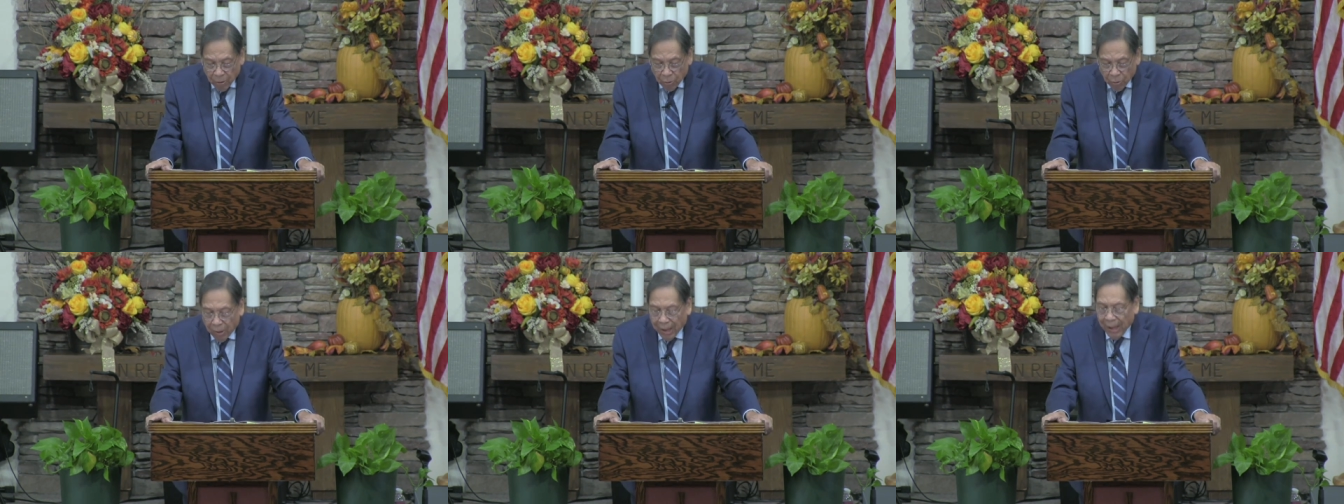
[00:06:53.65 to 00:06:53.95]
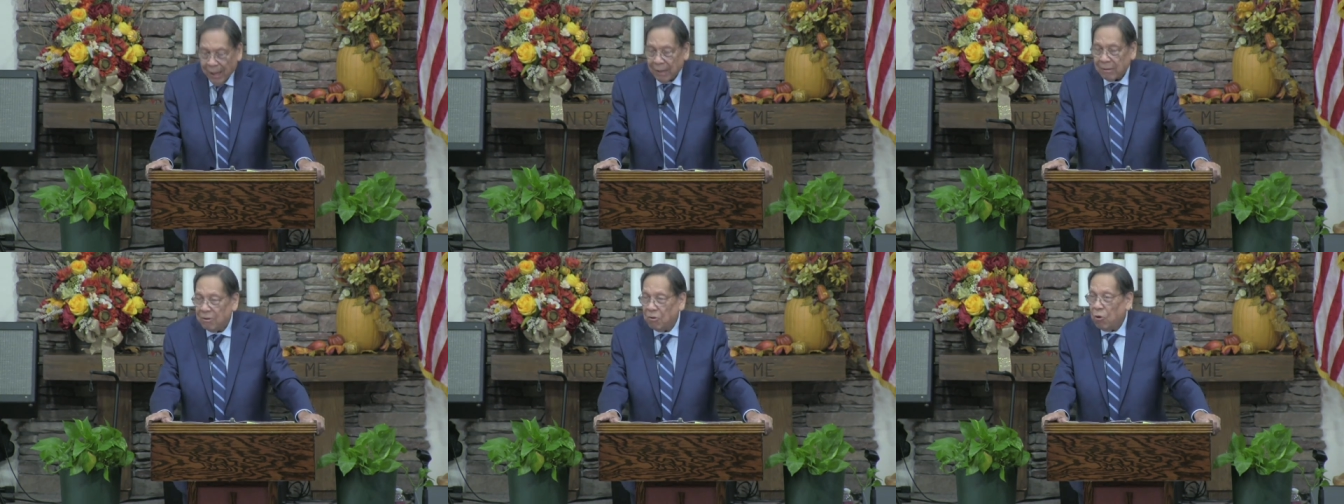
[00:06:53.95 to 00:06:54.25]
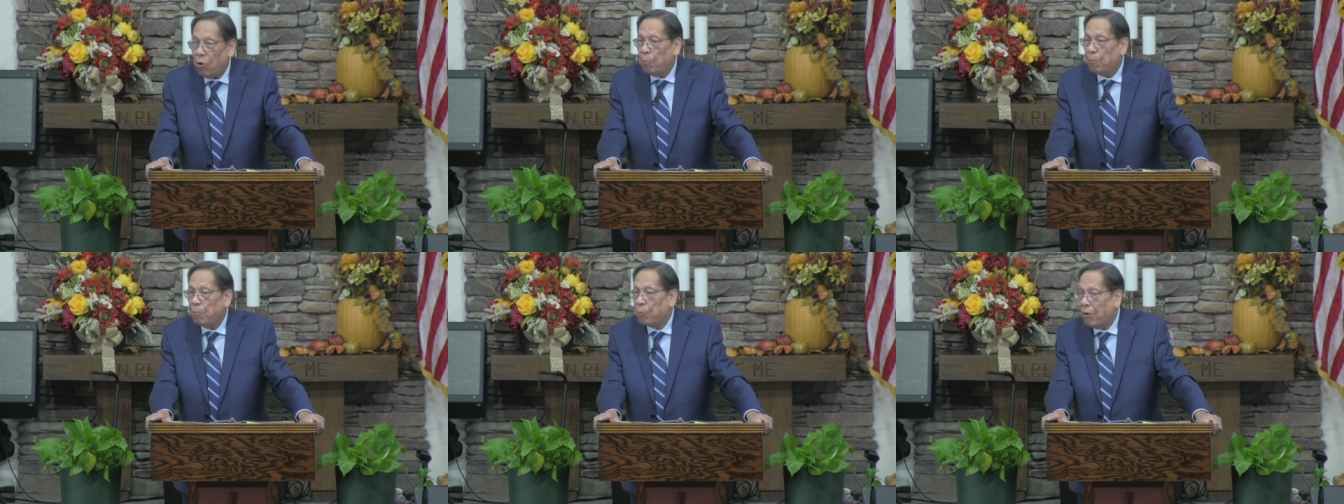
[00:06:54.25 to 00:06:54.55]
who had
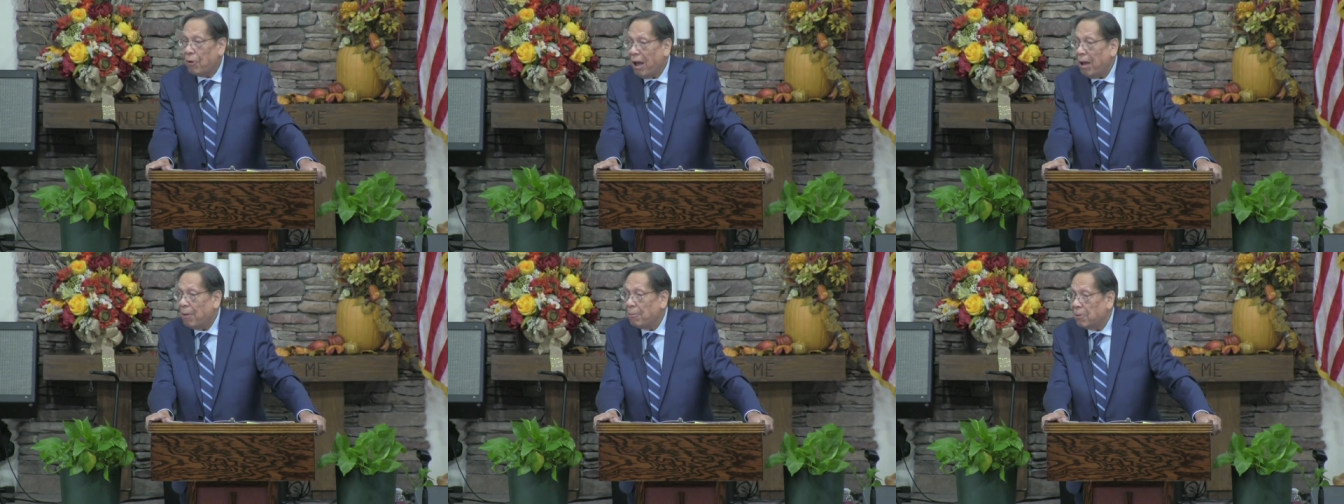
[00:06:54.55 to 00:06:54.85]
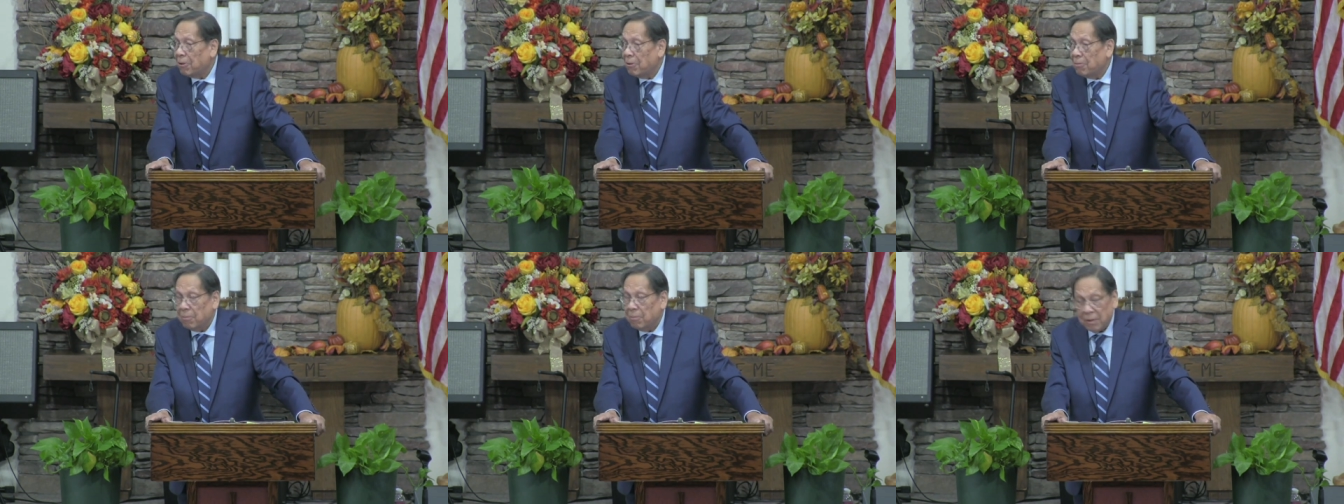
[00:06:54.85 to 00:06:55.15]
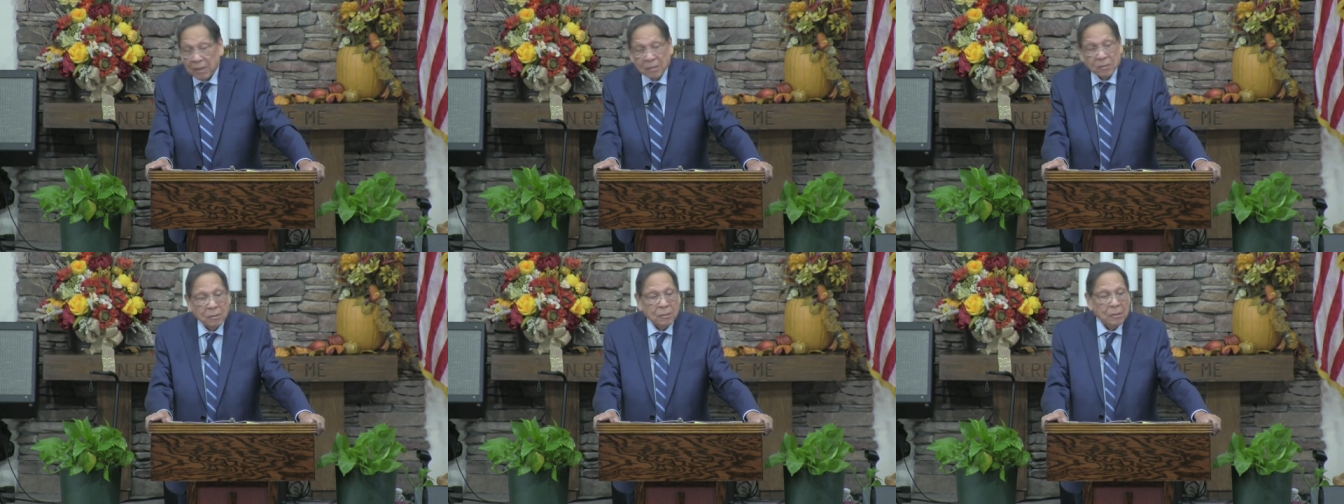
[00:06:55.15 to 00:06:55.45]
no problem
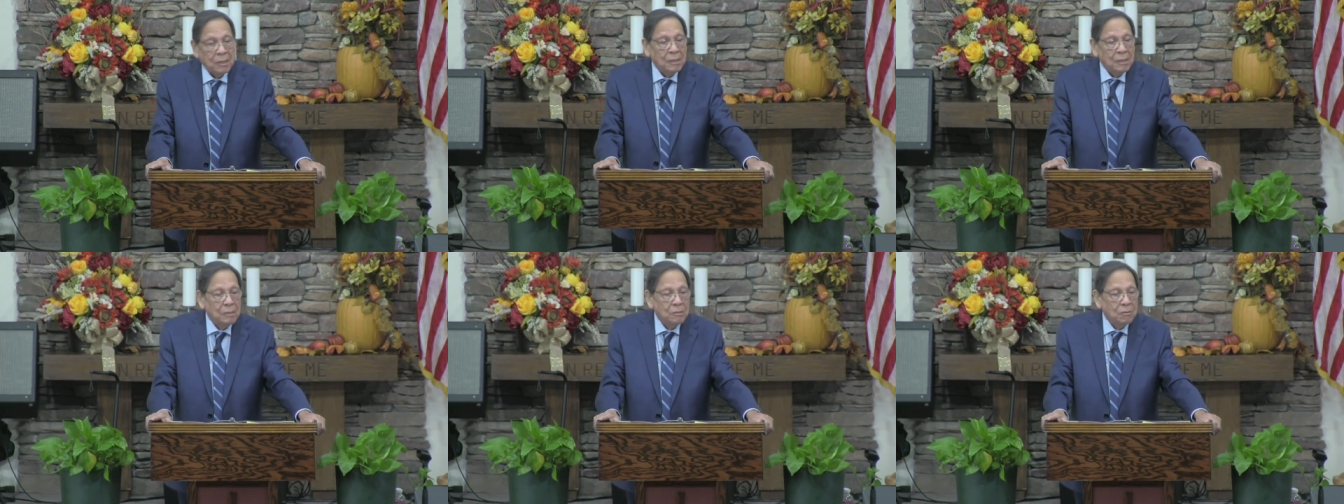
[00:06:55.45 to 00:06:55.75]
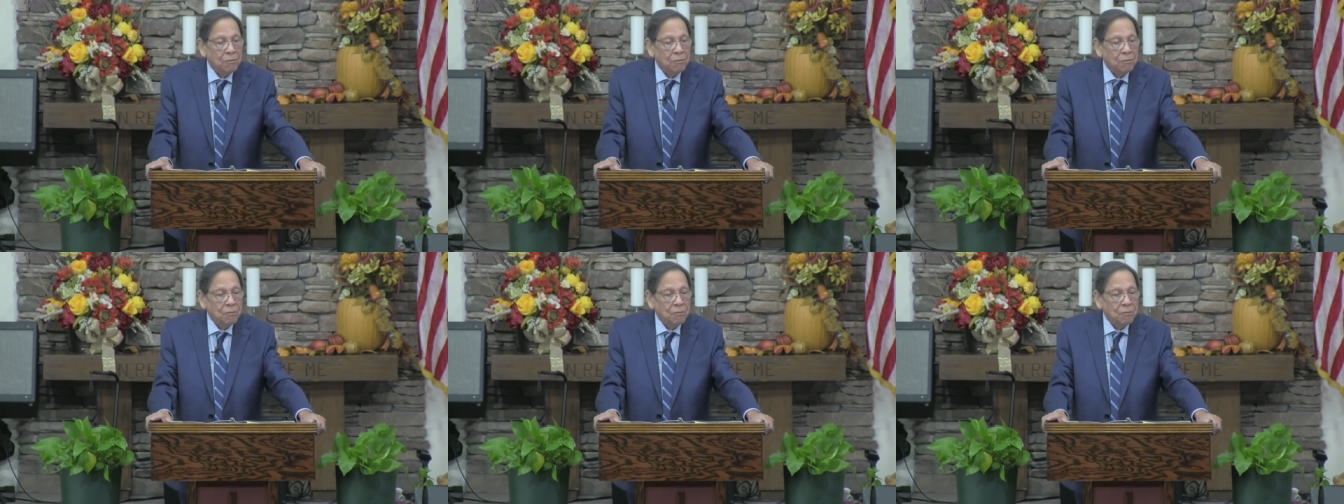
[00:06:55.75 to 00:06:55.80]
listening